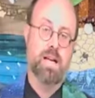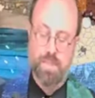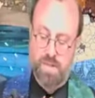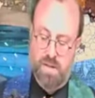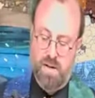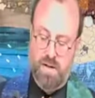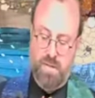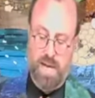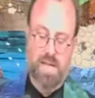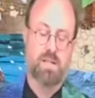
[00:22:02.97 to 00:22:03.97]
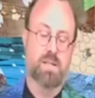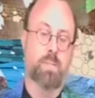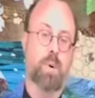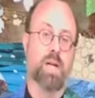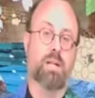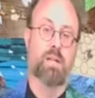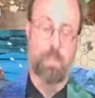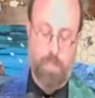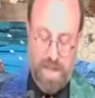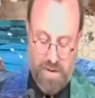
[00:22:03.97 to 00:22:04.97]
certainly makes the point that
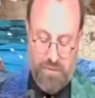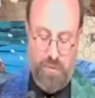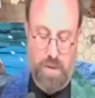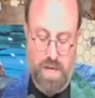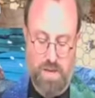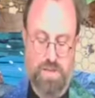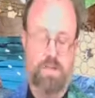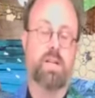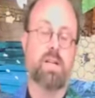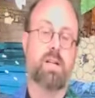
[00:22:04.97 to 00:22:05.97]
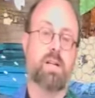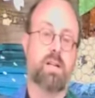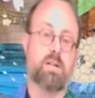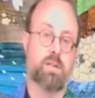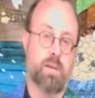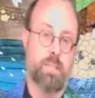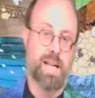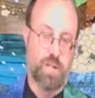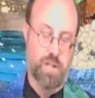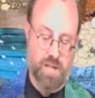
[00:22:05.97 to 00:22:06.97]
playfulness, not to
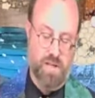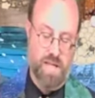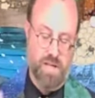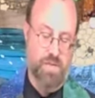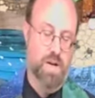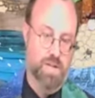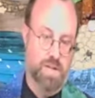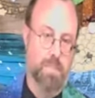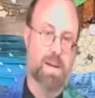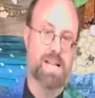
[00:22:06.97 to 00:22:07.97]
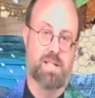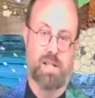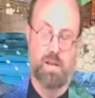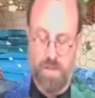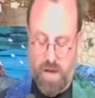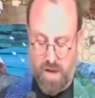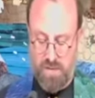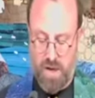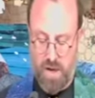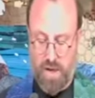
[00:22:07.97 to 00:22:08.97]
mention inverting Maslow's
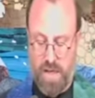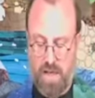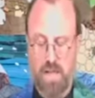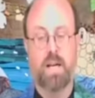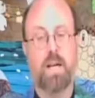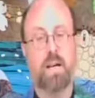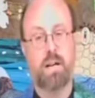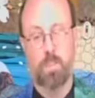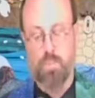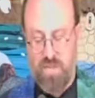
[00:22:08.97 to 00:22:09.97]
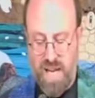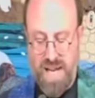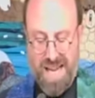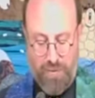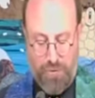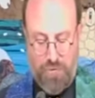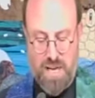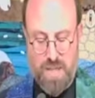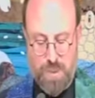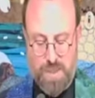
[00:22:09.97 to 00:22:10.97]
hierarchy, can bring a
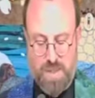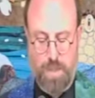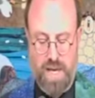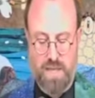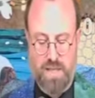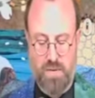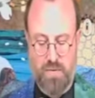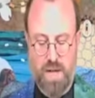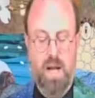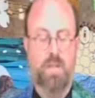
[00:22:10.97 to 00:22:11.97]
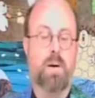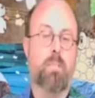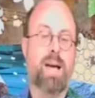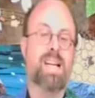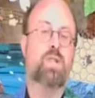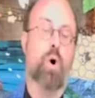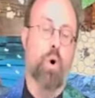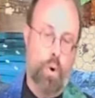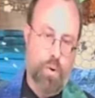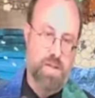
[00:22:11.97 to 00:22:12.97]
fresh perspective that makes
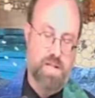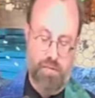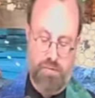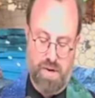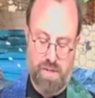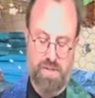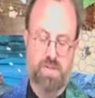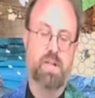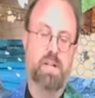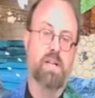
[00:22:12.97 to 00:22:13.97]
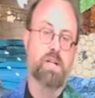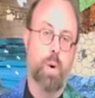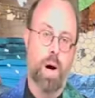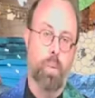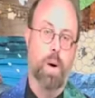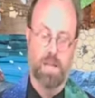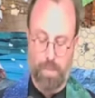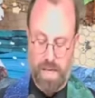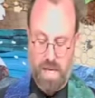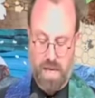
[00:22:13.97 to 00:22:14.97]
all the difference to our
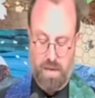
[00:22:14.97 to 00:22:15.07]
well-being.